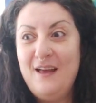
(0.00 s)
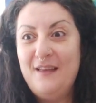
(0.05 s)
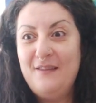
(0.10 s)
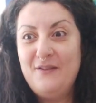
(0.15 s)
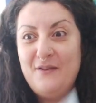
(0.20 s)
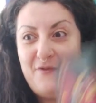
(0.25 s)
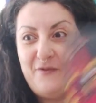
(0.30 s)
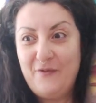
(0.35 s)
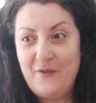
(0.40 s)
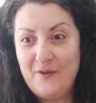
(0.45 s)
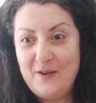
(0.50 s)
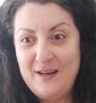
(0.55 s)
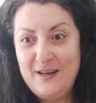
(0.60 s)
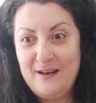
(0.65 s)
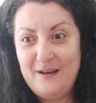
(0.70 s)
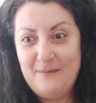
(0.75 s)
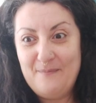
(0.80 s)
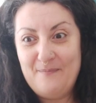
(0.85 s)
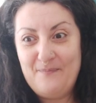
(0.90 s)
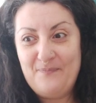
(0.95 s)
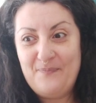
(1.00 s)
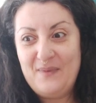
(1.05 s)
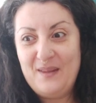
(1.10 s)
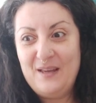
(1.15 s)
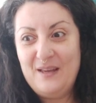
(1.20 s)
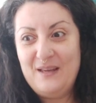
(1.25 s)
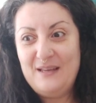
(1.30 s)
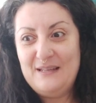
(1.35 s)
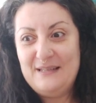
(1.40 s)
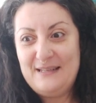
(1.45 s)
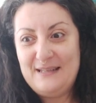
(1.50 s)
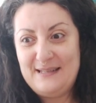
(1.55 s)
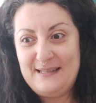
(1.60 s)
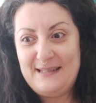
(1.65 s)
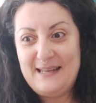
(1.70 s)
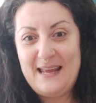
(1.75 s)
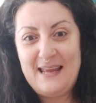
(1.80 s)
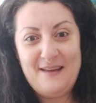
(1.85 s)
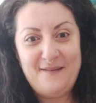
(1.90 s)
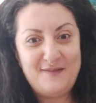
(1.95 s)
the freedom to
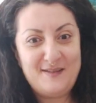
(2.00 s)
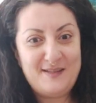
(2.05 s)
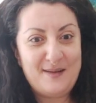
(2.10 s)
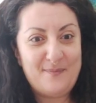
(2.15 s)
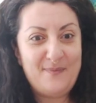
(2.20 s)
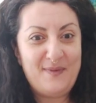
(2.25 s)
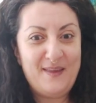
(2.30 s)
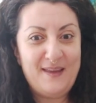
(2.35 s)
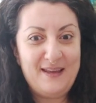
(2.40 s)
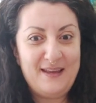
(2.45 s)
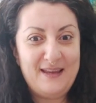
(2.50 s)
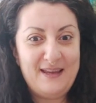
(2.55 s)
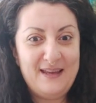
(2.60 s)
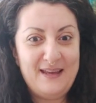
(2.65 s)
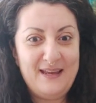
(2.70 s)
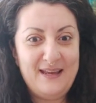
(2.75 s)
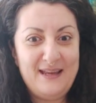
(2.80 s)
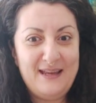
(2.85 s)
say if something